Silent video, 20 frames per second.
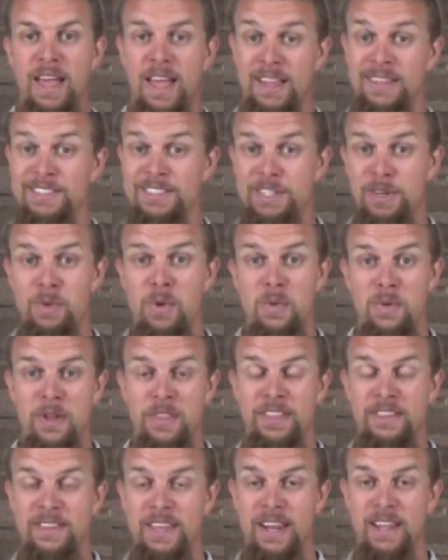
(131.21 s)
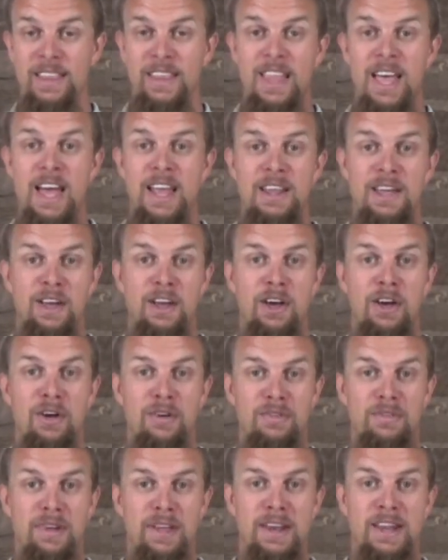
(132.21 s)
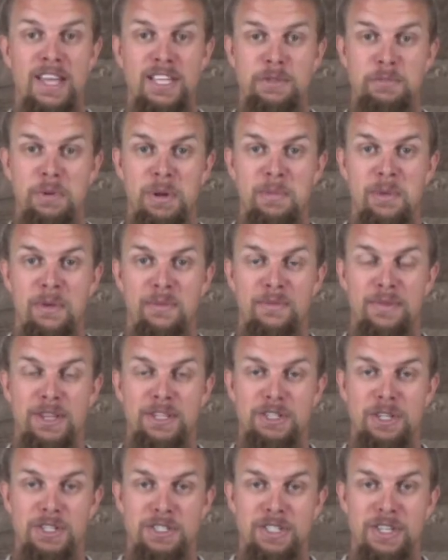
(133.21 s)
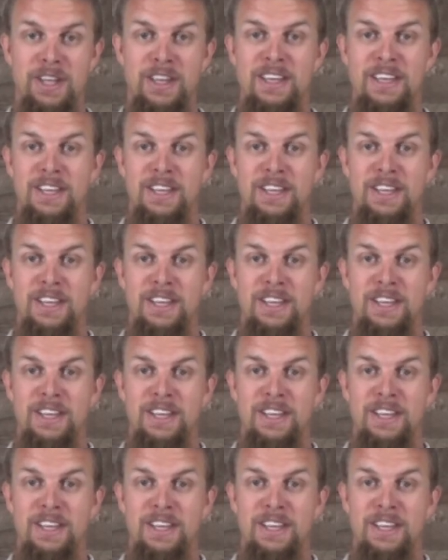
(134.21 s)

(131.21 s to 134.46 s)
and still want one that's got a lot of nice premium features,